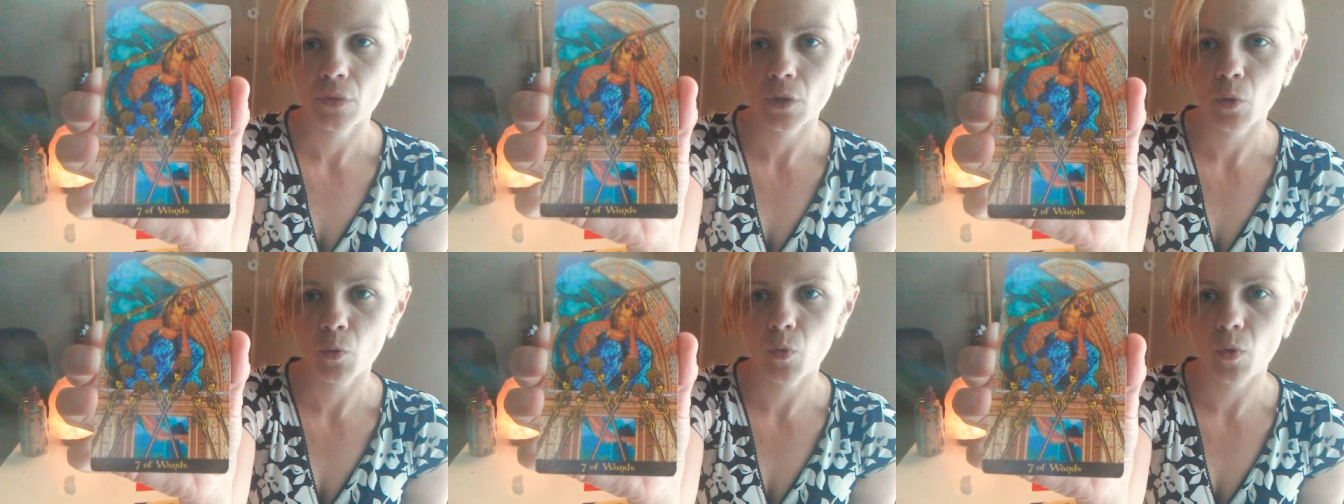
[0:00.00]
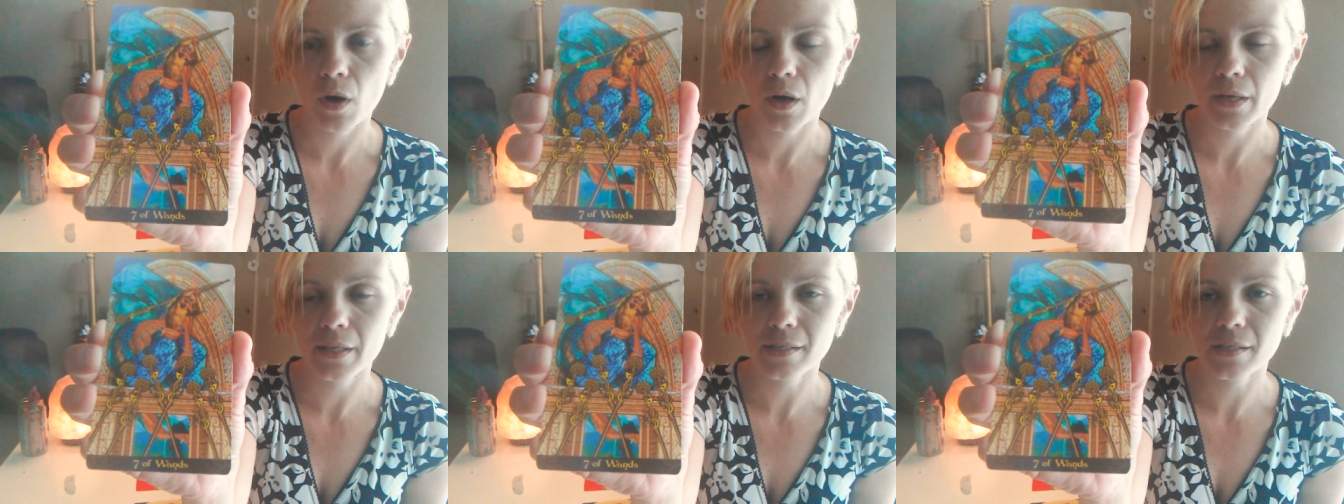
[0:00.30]

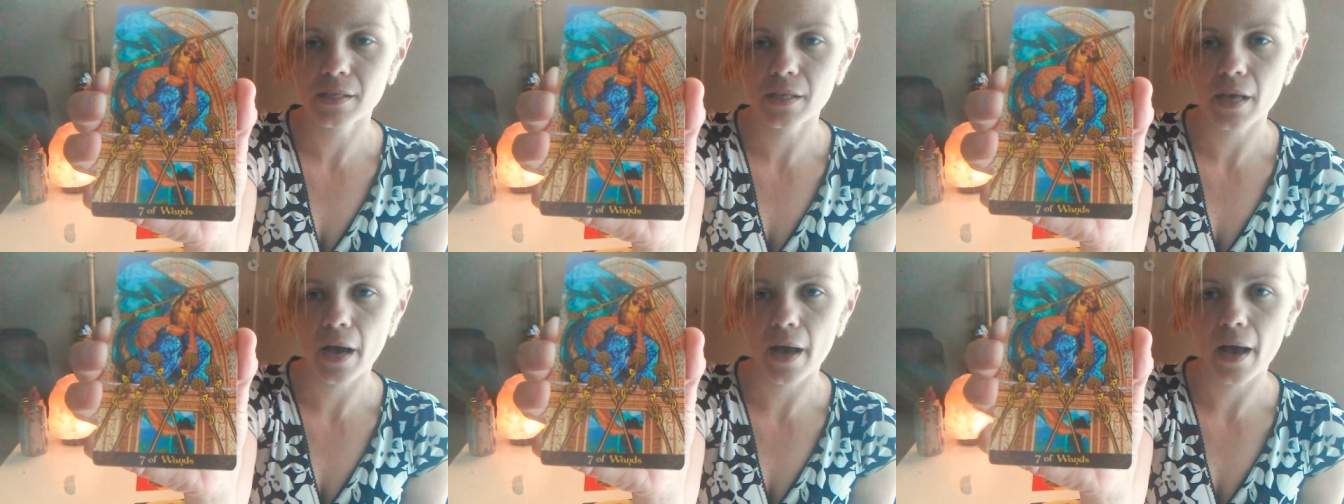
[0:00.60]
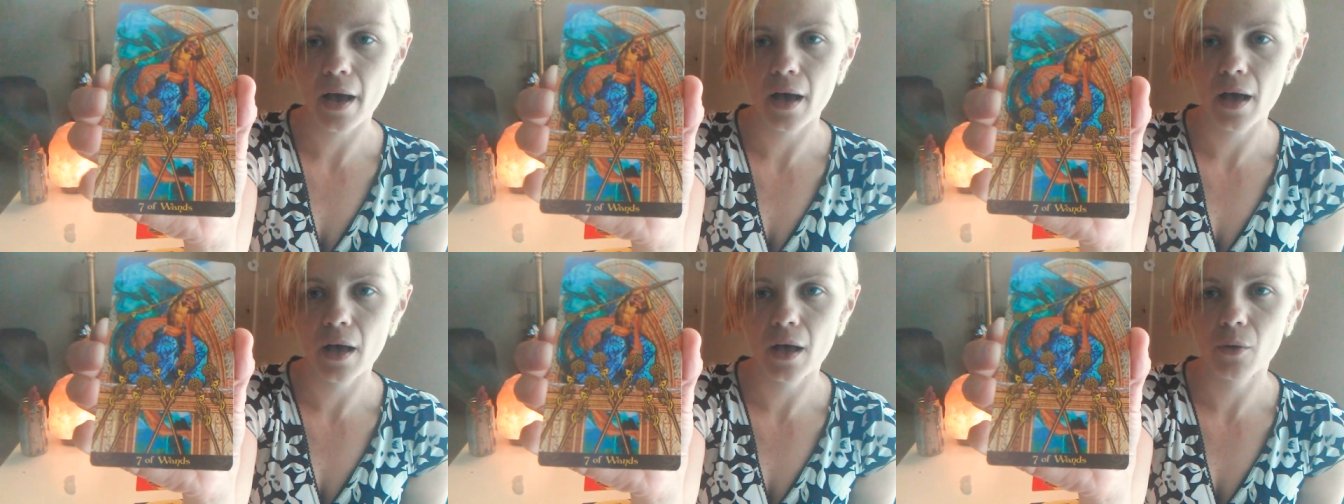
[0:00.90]
Wands
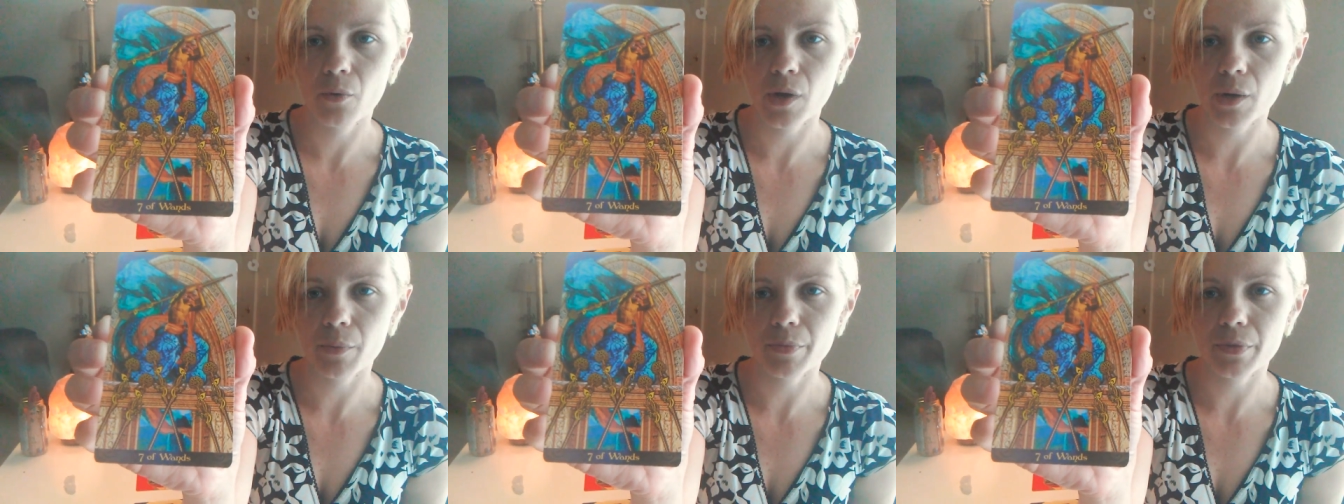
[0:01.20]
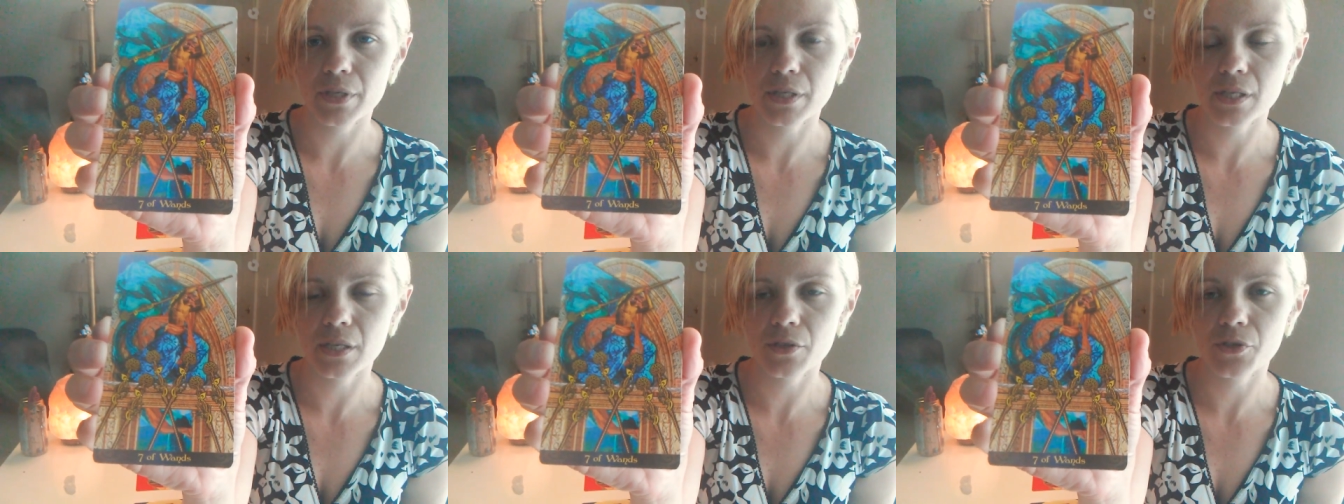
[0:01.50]
uh,
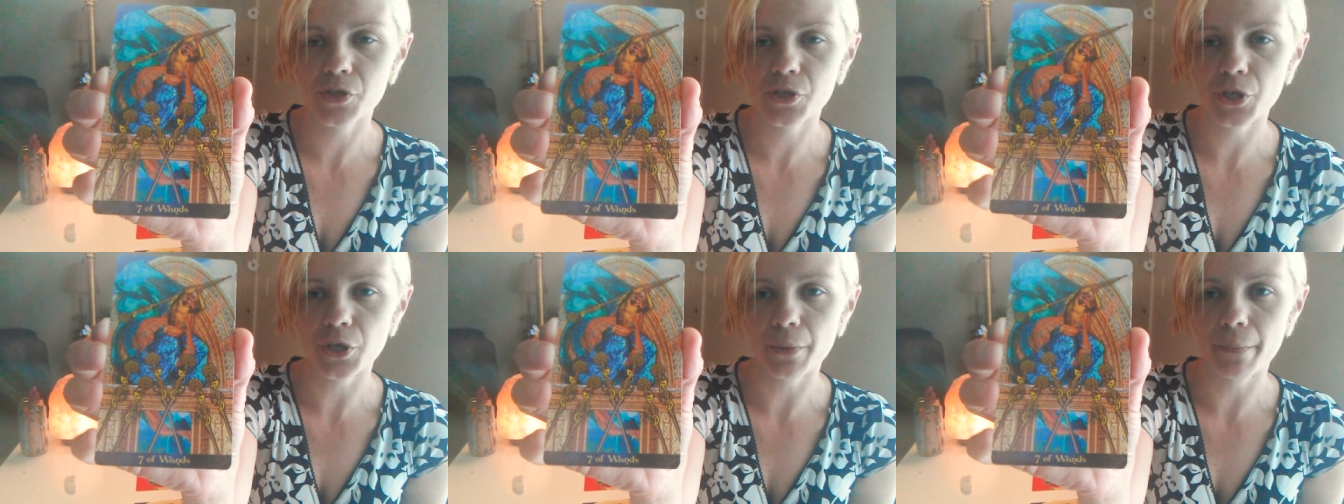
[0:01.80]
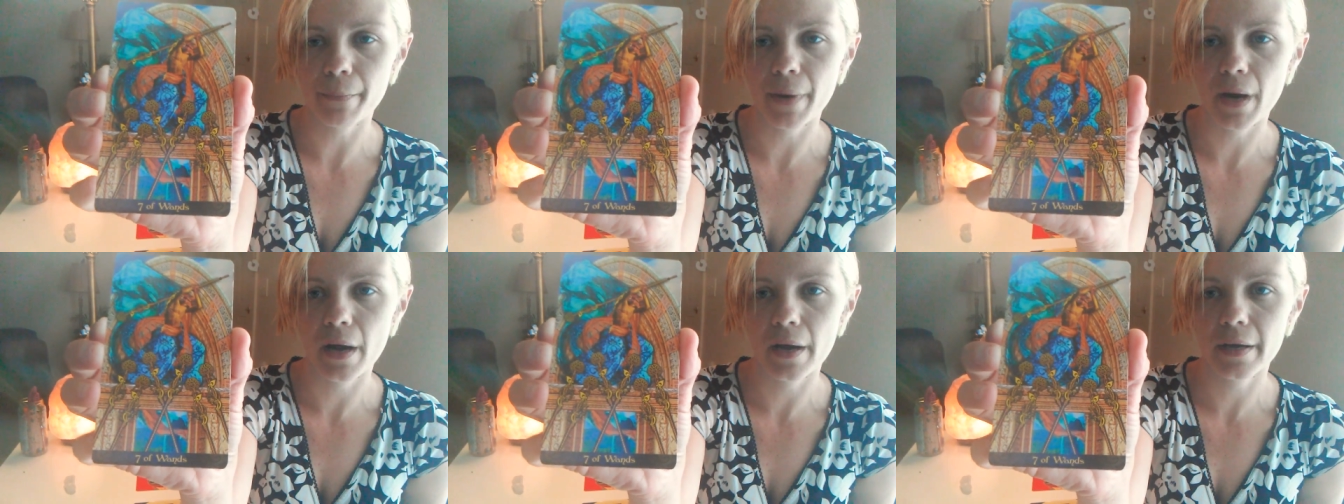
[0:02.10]
represents your
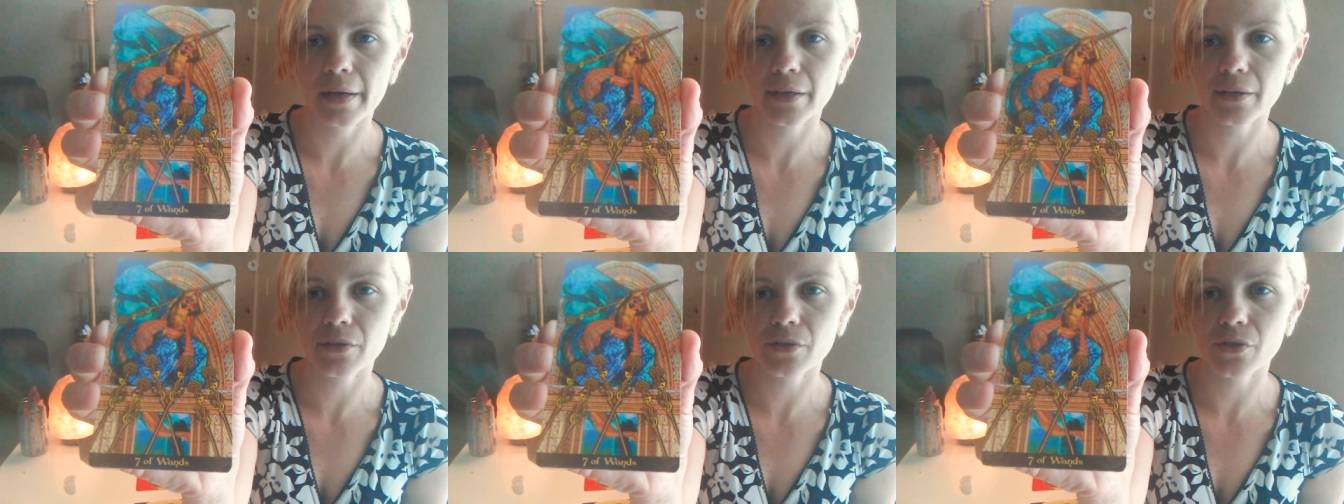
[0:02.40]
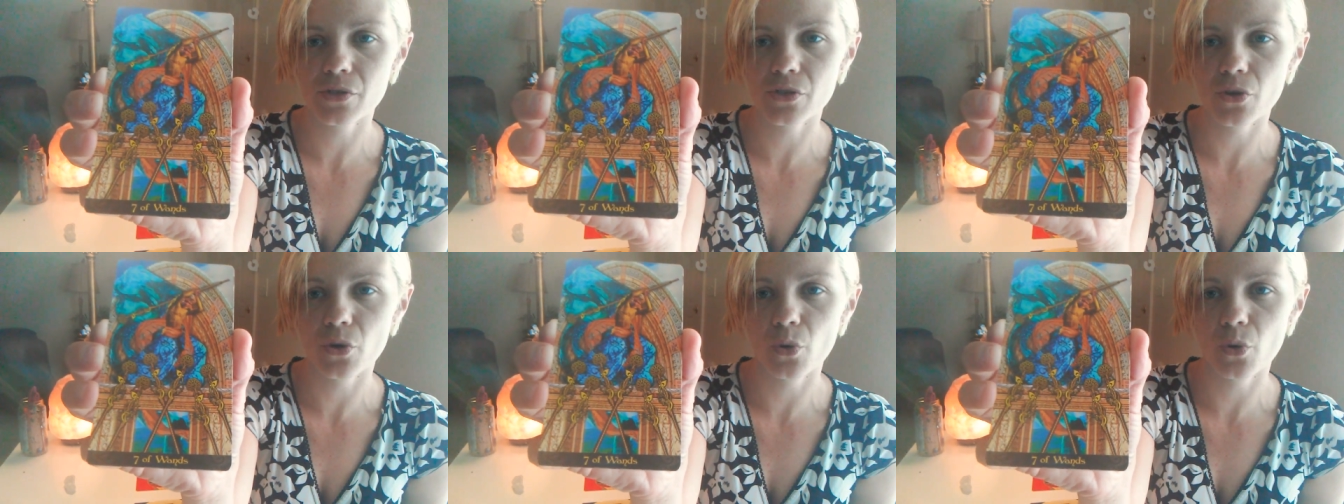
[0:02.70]
mind